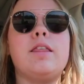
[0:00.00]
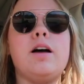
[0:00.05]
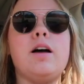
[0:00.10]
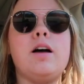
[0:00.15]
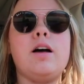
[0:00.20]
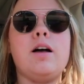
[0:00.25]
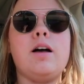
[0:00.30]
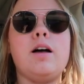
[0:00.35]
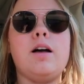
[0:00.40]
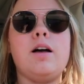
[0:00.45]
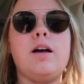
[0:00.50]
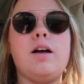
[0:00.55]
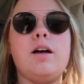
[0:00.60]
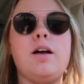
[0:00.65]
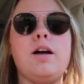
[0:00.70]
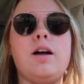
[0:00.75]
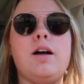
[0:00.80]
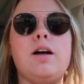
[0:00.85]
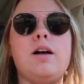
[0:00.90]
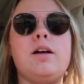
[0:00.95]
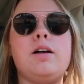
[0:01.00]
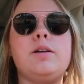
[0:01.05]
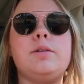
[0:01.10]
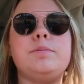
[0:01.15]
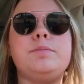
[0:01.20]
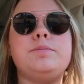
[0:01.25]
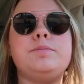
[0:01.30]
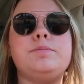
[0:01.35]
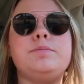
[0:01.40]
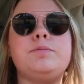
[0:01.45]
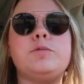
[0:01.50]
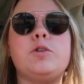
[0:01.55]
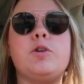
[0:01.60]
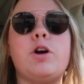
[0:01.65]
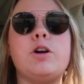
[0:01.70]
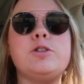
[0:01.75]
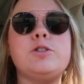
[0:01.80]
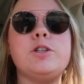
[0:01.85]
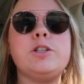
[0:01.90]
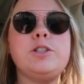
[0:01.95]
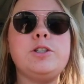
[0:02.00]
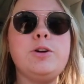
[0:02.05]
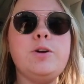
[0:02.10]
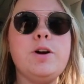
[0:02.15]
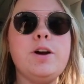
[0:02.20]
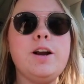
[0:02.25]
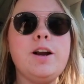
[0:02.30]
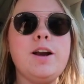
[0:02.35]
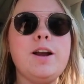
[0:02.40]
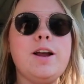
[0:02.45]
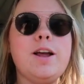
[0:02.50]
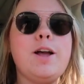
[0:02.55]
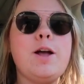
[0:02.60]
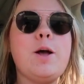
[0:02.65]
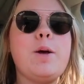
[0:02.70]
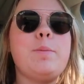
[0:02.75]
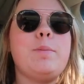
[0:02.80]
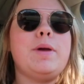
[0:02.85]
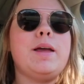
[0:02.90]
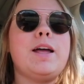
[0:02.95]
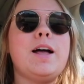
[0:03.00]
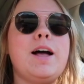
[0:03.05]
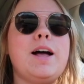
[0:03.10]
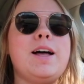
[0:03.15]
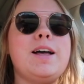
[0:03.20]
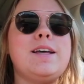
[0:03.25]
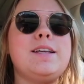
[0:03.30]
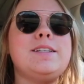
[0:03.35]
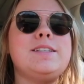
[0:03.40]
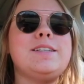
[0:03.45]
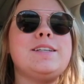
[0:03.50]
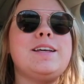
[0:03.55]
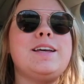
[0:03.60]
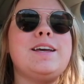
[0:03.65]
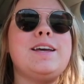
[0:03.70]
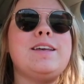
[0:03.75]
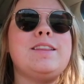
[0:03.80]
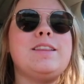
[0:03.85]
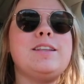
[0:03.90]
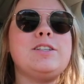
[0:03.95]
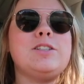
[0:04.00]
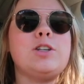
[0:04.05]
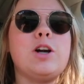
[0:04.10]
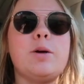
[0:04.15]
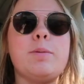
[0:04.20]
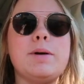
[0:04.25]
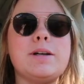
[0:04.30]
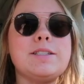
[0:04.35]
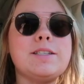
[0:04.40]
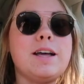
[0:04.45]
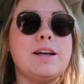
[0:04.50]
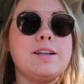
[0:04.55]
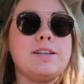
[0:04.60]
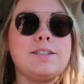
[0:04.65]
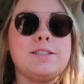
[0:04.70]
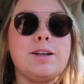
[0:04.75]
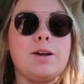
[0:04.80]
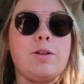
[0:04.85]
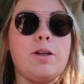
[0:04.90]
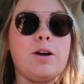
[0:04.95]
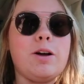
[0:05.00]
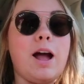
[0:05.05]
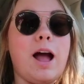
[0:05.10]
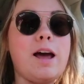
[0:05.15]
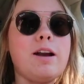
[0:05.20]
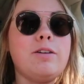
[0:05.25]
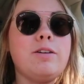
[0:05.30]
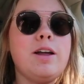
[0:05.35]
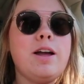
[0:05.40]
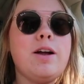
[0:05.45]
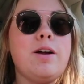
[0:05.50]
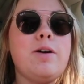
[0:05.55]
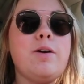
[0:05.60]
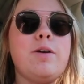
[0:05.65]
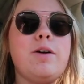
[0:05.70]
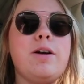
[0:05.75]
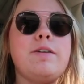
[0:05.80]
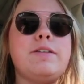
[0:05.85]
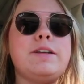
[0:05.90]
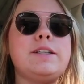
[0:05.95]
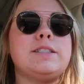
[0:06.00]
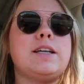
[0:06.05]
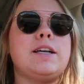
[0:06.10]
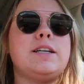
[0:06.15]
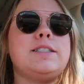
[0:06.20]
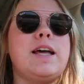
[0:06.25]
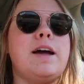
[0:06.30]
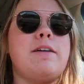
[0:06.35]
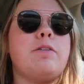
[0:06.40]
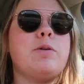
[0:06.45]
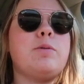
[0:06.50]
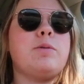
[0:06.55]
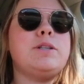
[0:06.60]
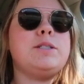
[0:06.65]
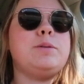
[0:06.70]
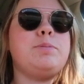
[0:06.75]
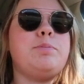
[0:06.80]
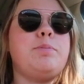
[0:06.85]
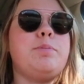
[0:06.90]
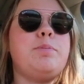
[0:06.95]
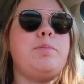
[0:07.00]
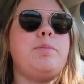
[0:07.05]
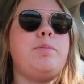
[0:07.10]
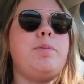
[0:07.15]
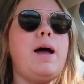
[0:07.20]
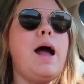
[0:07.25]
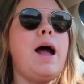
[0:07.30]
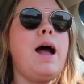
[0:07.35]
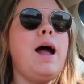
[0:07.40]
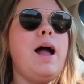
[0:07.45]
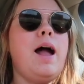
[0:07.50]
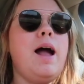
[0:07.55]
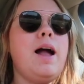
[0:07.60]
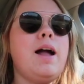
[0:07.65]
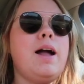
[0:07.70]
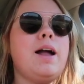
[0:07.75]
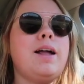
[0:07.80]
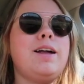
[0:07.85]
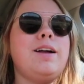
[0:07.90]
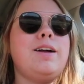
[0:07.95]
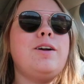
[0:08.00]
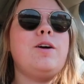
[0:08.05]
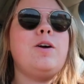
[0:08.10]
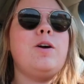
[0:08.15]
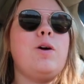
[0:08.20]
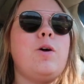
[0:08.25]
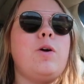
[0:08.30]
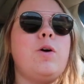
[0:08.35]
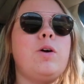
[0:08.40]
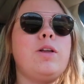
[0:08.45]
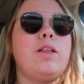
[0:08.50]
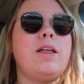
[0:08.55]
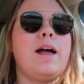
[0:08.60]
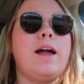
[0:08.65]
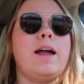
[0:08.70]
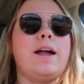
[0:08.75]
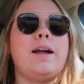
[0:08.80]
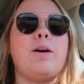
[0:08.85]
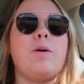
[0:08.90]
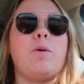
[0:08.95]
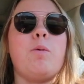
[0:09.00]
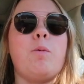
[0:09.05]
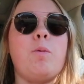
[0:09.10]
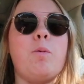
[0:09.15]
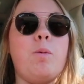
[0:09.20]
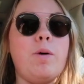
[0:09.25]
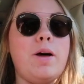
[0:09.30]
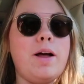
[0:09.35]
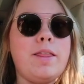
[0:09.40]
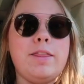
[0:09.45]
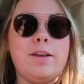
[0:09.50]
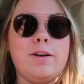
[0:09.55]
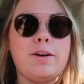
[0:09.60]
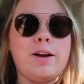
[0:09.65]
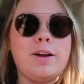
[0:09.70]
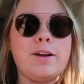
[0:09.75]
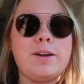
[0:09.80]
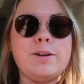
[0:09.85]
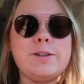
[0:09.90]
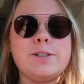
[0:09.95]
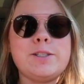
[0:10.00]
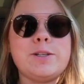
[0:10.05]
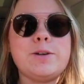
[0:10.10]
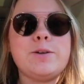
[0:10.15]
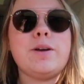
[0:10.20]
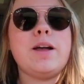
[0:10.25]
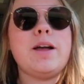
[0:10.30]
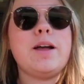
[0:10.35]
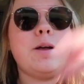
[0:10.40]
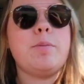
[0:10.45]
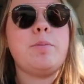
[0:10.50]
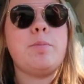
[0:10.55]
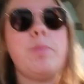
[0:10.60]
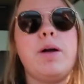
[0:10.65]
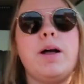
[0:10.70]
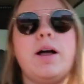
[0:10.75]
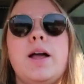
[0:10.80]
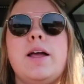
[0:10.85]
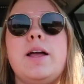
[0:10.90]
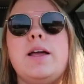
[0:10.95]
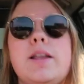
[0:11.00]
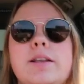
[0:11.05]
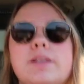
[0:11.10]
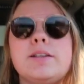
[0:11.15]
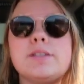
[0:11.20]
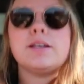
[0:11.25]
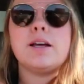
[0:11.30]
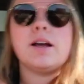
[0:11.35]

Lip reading: the grocery store, because the Starbucks line is so long. I don't know if it's because everyone's back or like, and they're not used to it, but